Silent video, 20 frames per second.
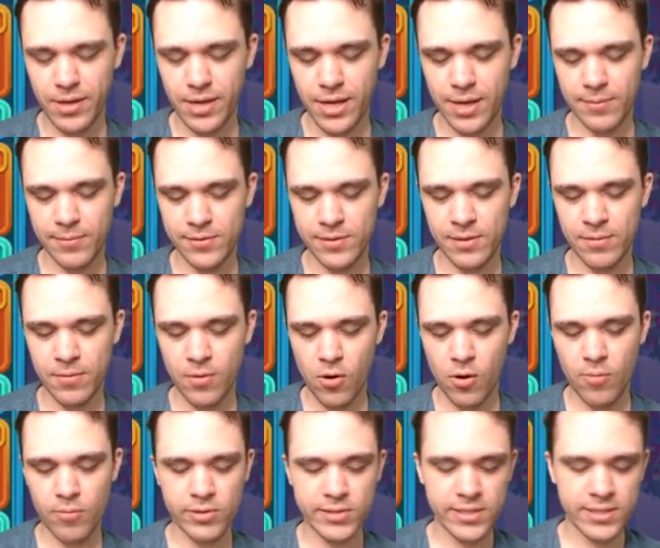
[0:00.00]
I'm using
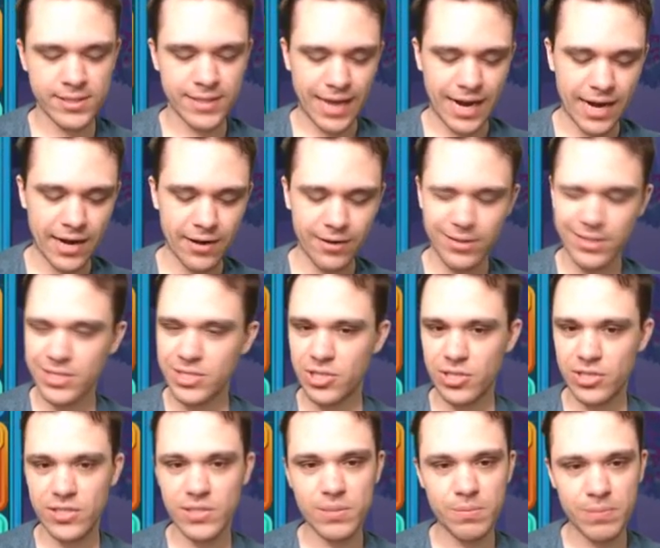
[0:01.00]
almost entirely
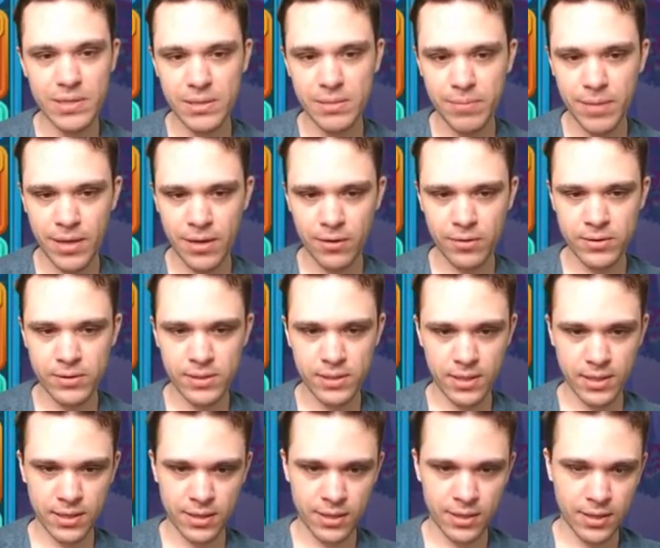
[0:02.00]
just speed medals,
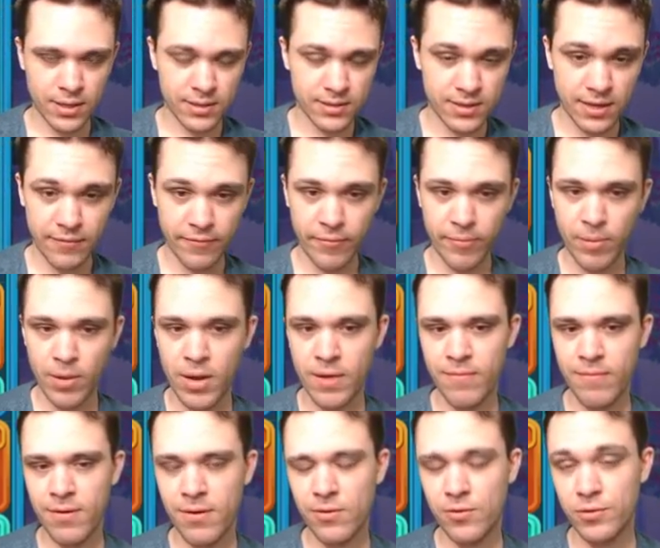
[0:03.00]
uh, aside from
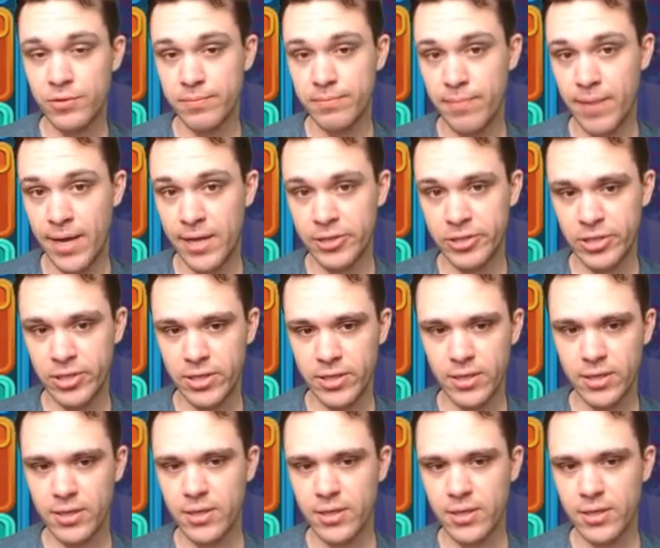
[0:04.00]
Ava, who's magic.